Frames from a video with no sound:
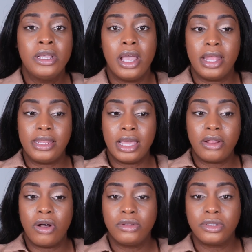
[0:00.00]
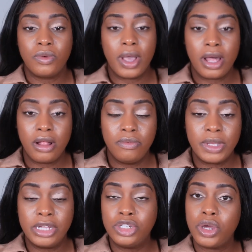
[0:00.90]
And that also helped,
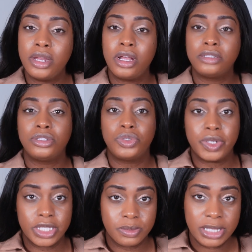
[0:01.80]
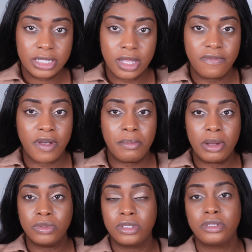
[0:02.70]
and try not to stress myself
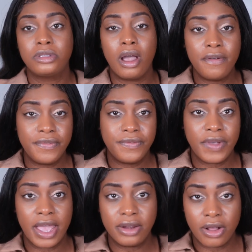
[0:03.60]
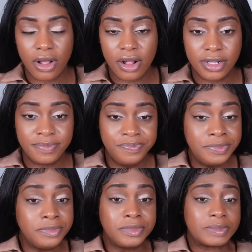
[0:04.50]
about stuff at all.
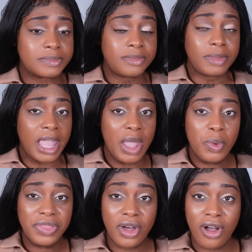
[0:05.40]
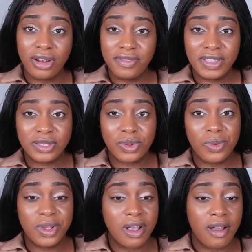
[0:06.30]
And with all of this
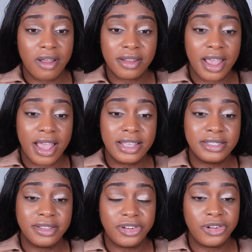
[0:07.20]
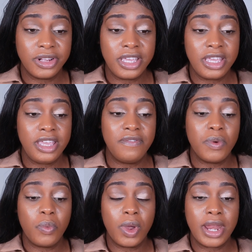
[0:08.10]
going on, guys, literally,
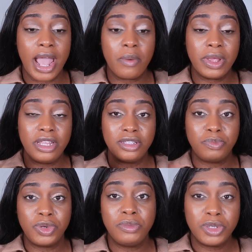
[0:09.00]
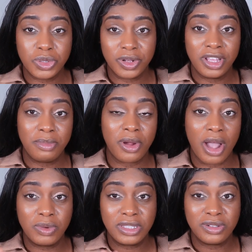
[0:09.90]
even when I went into premature labor, I
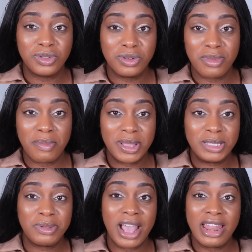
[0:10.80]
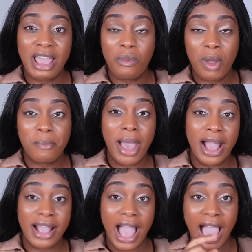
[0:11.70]
was still doing my placement. And I went
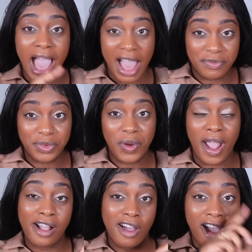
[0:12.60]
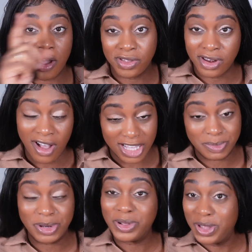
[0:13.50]
back after I got out of the
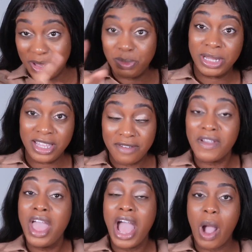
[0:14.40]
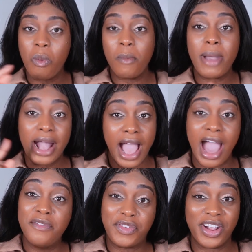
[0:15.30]
hospital. Can you believe? I went back
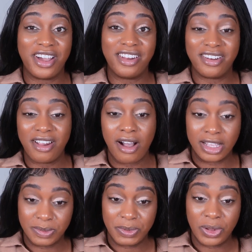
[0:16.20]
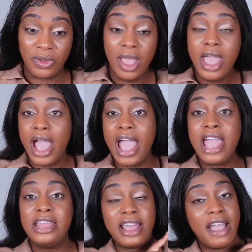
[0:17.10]
after I got out of the hospital
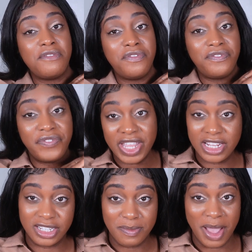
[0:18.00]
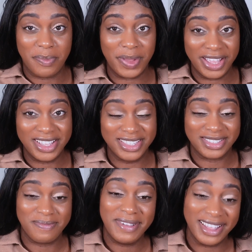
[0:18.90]
and I finished my
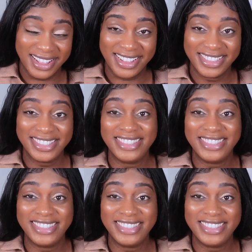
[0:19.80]
placement.